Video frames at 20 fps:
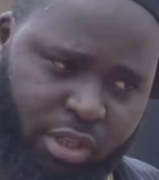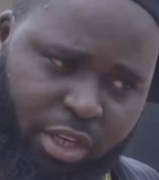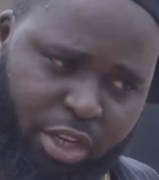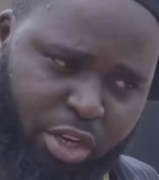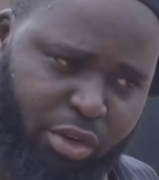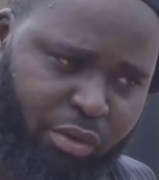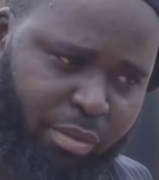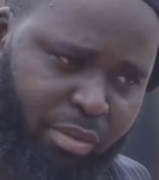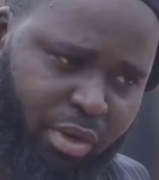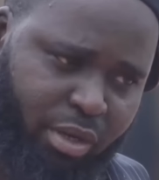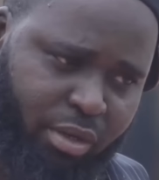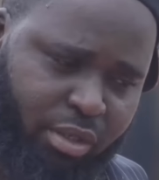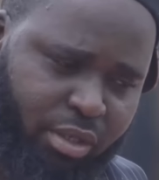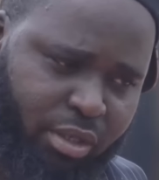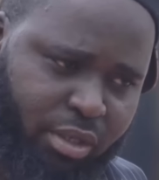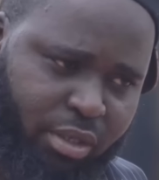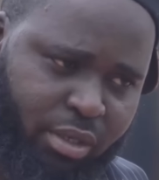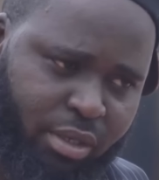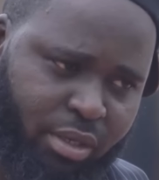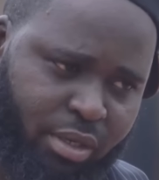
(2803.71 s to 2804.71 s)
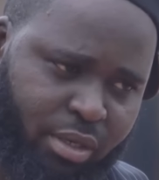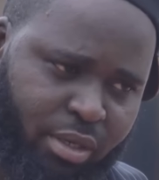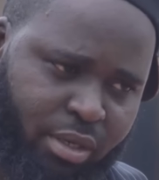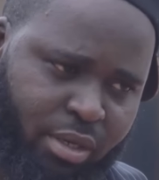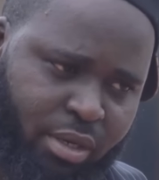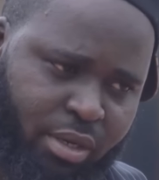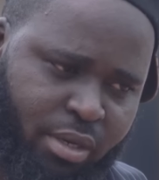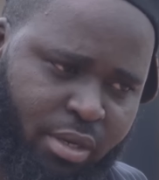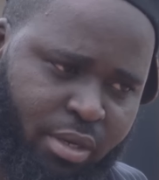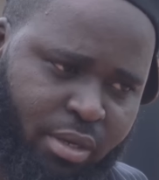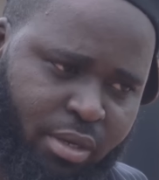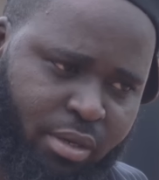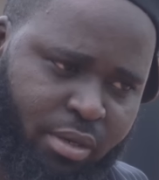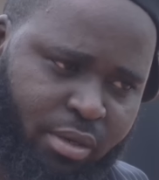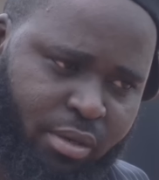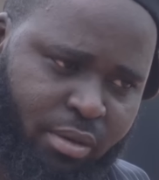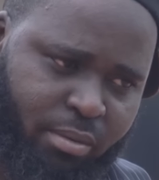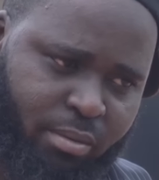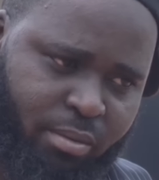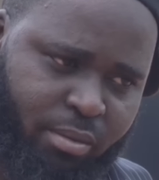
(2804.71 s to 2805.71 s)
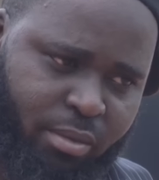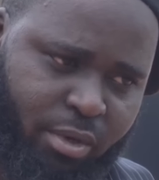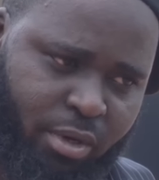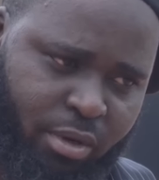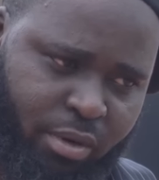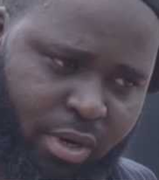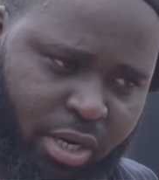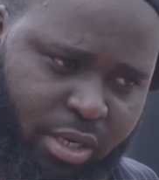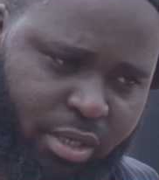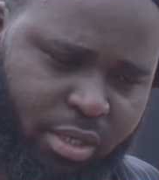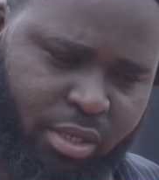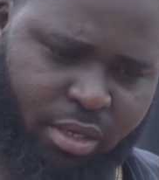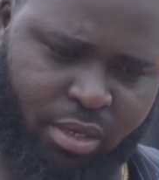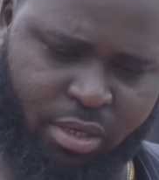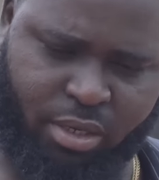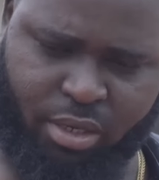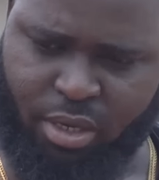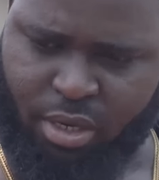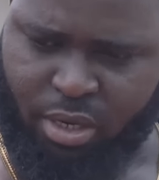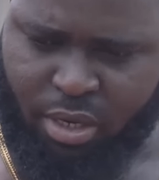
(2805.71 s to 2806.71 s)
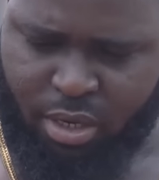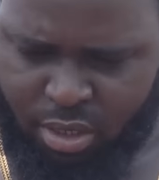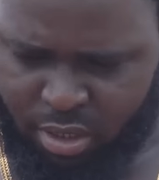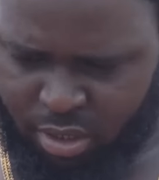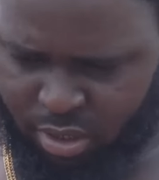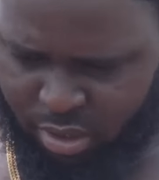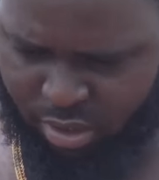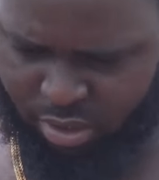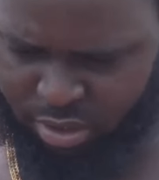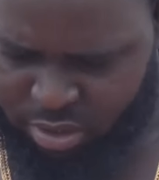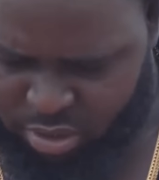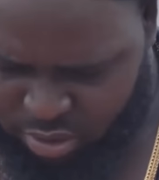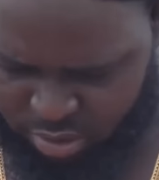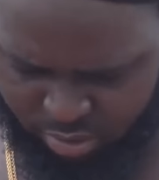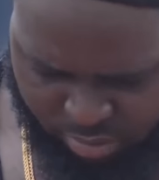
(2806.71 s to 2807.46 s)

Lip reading: the increment. All right. And